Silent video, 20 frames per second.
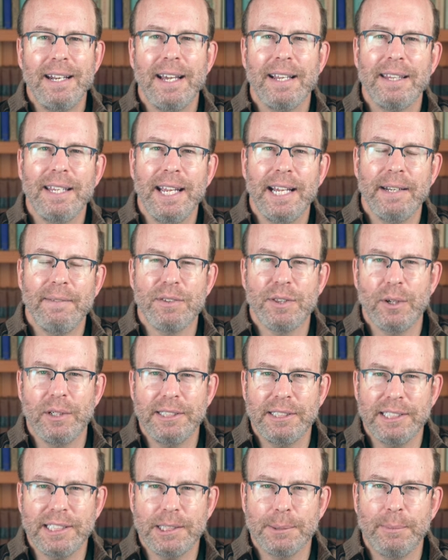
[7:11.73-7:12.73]
at the end of
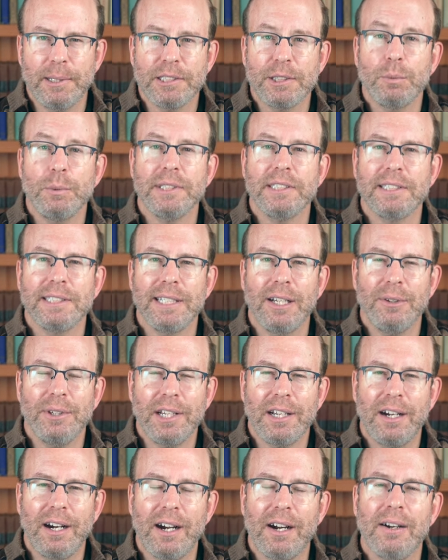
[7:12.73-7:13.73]
36 months, we sell the
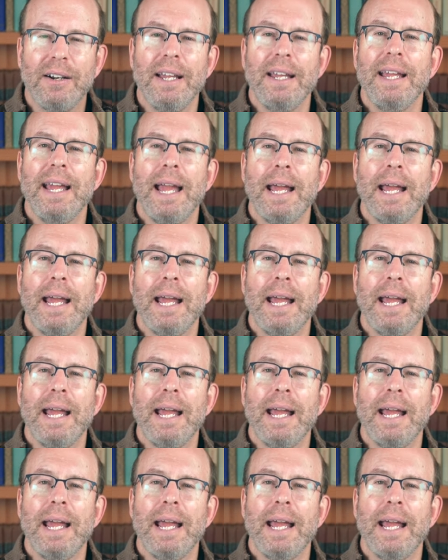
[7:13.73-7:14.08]
car